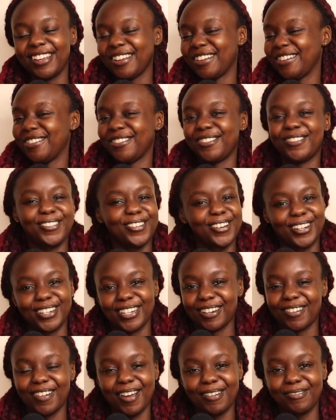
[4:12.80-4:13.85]
you do not
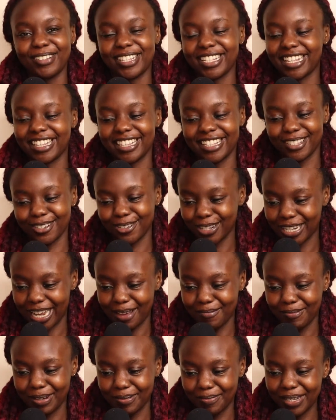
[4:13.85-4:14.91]
require a visa. There's no
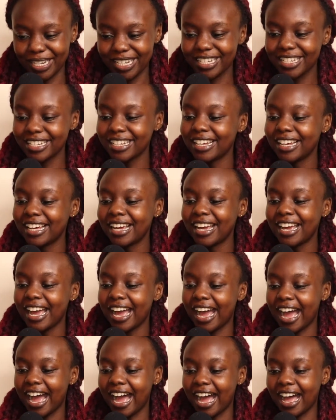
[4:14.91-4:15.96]
time limit.
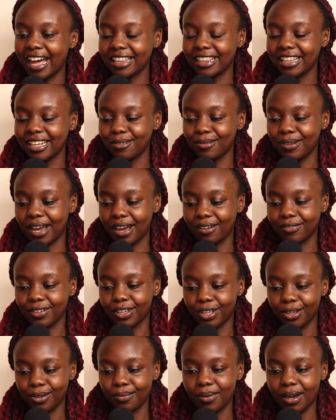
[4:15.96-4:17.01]
Then we have
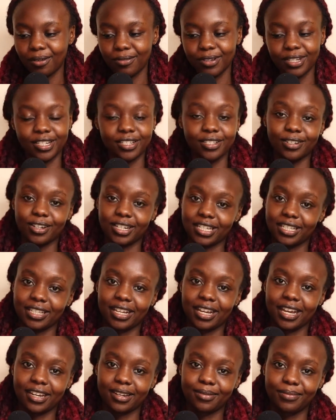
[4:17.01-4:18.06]
Cuba, which is not in the
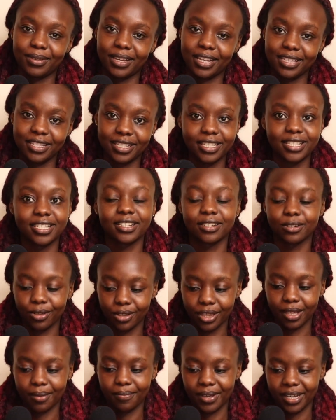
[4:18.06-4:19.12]
Caribbean, it's in
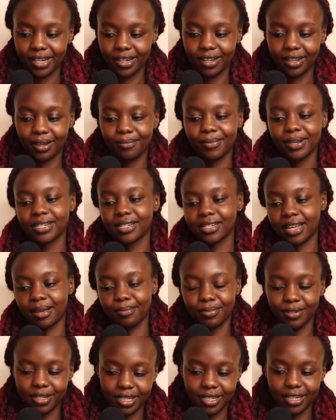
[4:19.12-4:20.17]
North America, but I
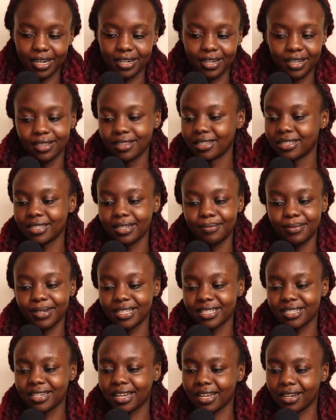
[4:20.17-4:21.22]
put it under the same
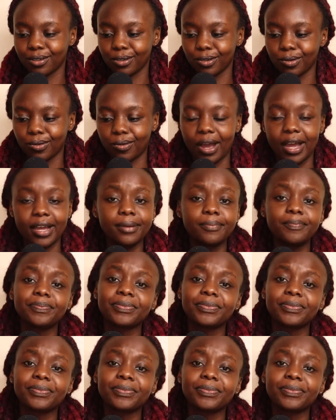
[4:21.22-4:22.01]
list. I don't know why.